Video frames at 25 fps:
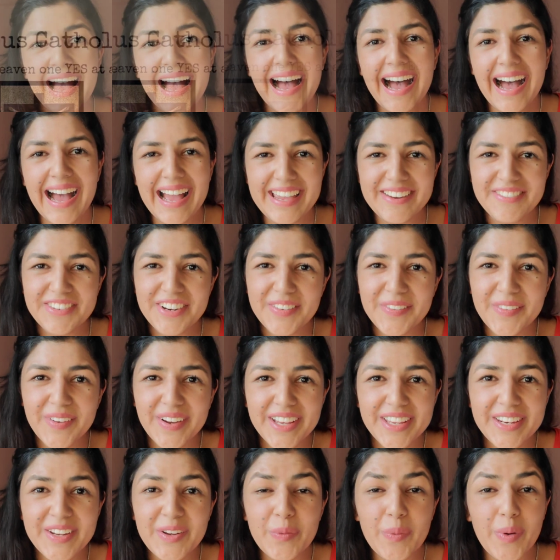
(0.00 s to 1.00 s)
Hi
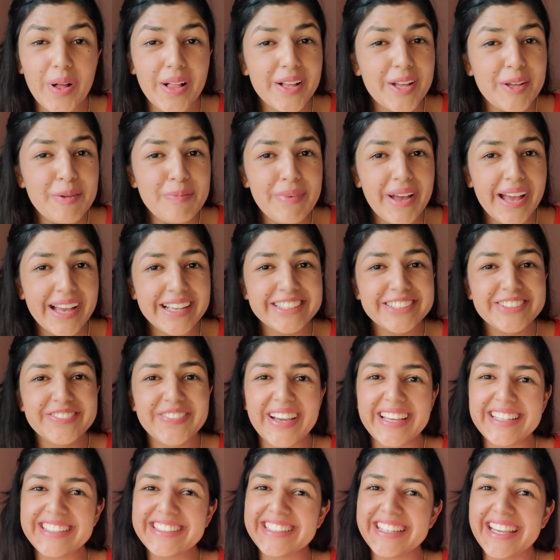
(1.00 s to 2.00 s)
everyone, welcome back to
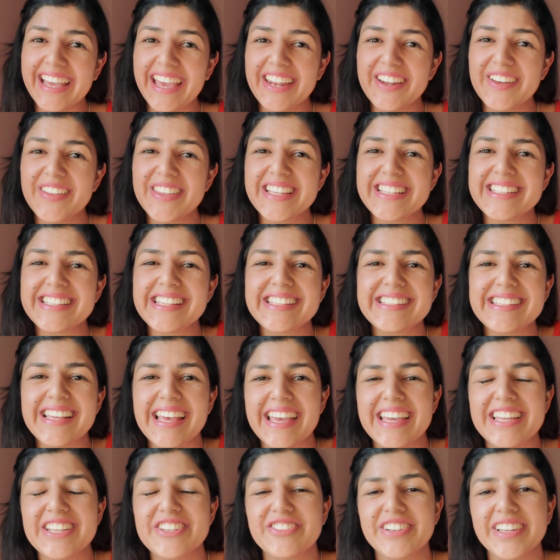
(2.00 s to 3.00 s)
my channel. This is
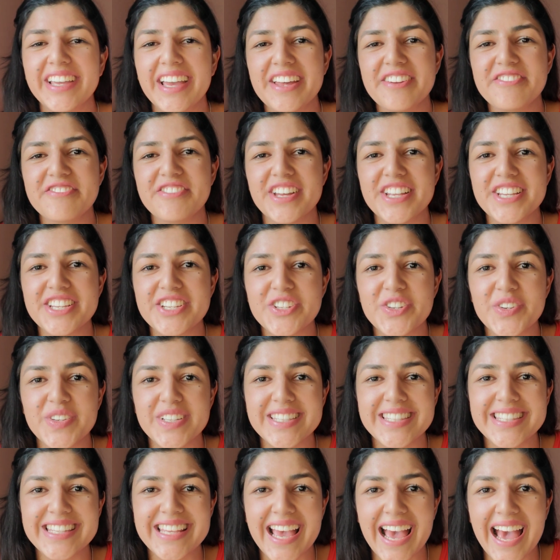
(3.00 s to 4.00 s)
Adriana,
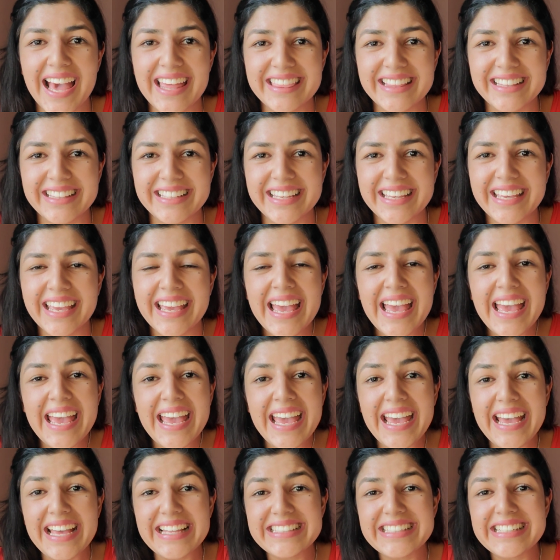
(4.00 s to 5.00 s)
Adventurous Catholic,
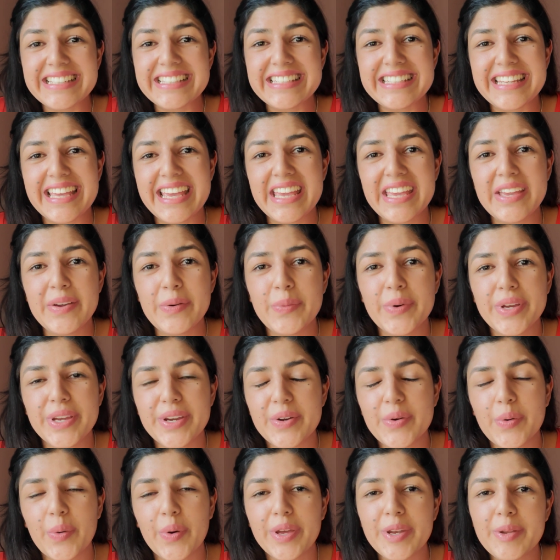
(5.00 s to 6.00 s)
and today we
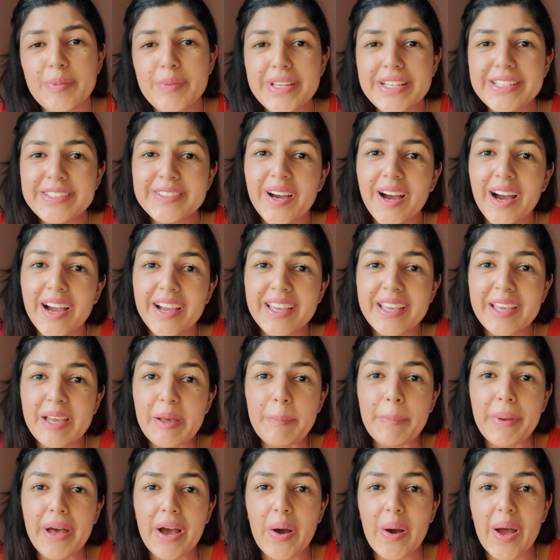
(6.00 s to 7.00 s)
are going to be talking
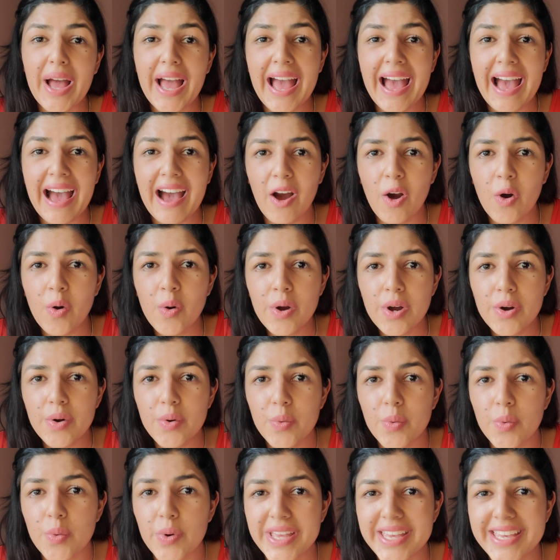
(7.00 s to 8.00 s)
about how
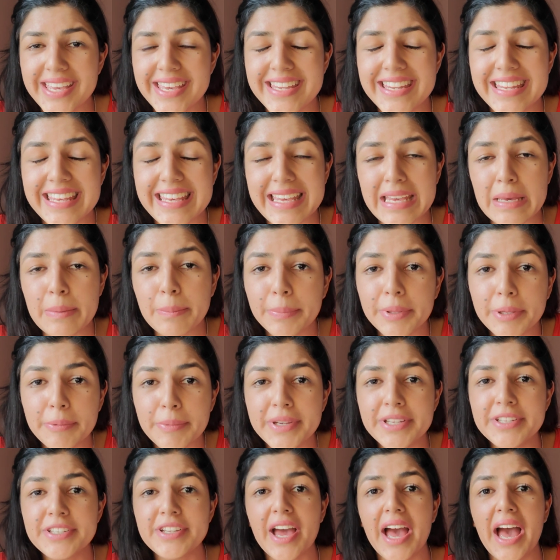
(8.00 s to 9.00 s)
we can
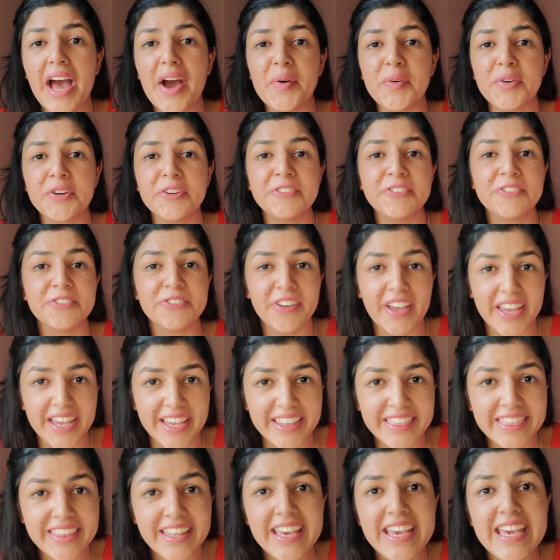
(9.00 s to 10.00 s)
implement our
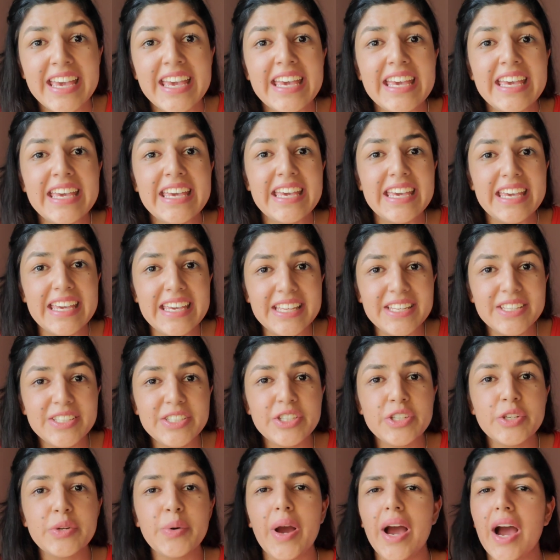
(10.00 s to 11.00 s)
faith
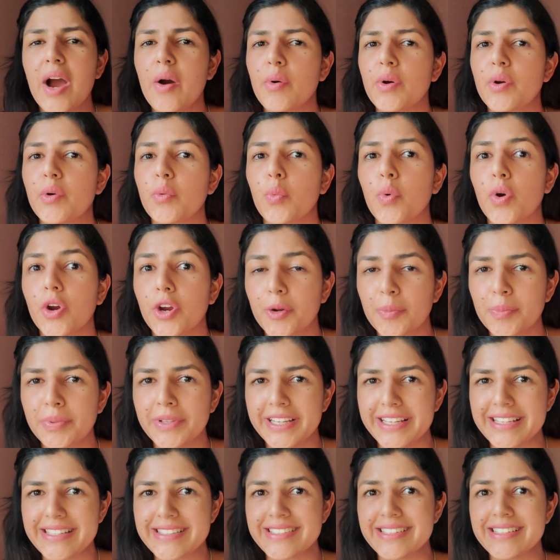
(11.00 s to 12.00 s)
into our
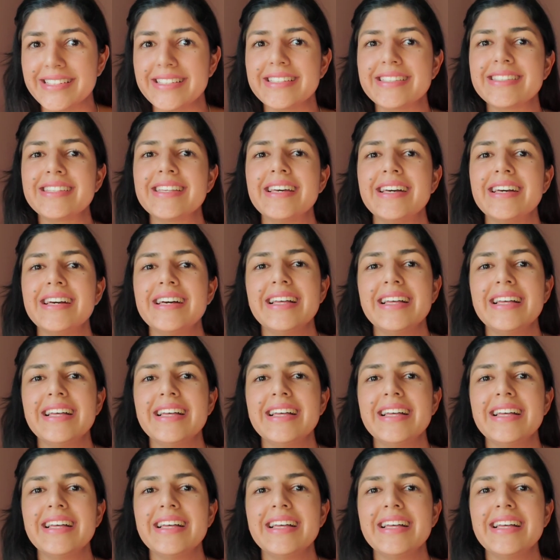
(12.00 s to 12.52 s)
workplaces.